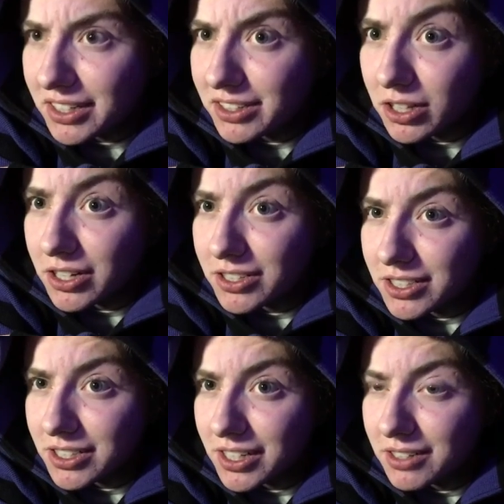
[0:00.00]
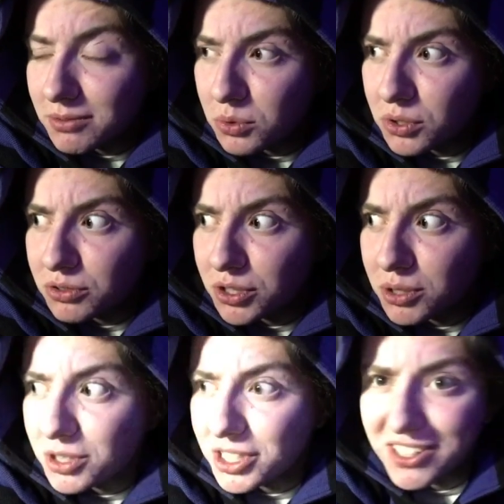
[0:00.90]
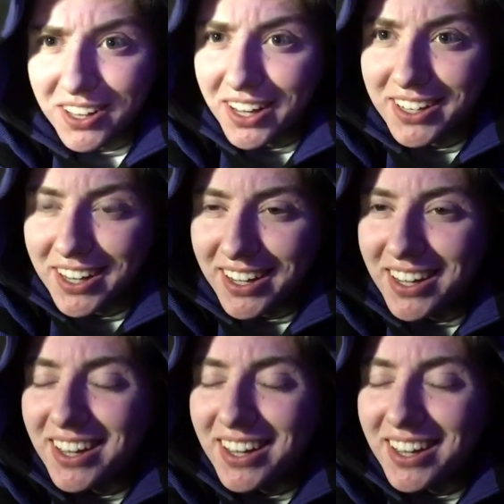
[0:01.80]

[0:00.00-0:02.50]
like closet and wardrobe looks like,